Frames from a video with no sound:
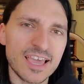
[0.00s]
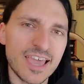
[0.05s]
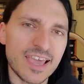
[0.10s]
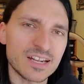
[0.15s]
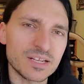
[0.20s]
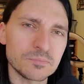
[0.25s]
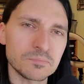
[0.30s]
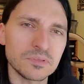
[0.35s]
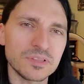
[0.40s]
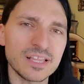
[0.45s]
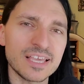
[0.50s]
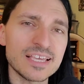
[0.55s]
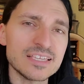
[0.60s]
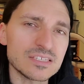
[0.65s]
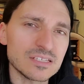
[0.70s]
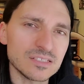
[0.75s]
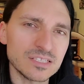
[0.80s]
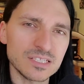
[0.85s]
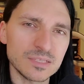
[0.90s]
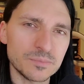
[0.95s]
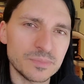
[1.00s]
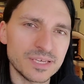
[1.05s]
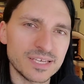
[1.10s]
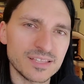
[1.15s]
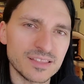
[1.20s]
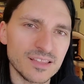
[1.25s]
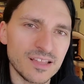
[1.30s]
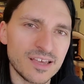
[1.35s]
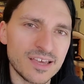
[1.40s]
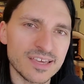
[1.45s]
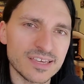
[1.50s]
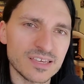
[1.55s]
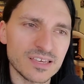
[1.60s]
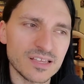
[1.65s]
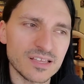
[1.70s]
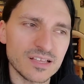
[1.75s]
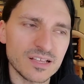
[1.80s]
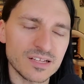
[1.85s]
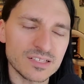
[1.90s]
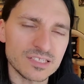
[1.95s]
And it plays a little bit like
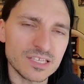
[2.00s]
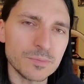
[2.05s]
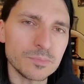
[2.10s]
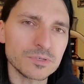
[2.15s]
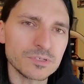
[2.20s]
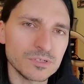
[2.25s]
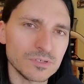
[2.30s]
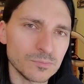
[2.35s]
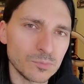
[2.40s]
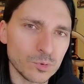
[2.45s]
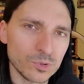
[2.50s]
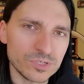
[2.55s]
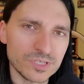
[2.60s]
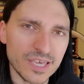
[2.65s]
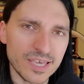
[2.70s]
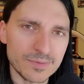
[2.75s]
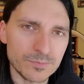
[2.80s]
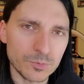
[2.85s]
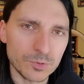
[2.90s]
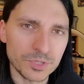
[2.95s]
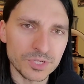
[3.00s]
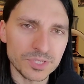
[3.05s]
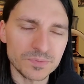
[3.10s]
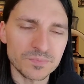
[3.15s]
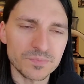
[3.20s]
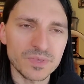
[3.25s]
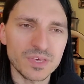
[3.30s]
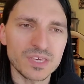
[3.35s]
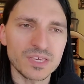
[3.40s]
a typical board game would,